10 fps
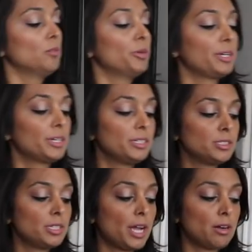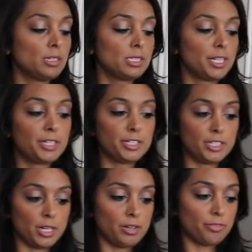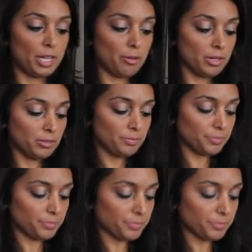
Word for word: what you're gonna do now is take your chenna flour,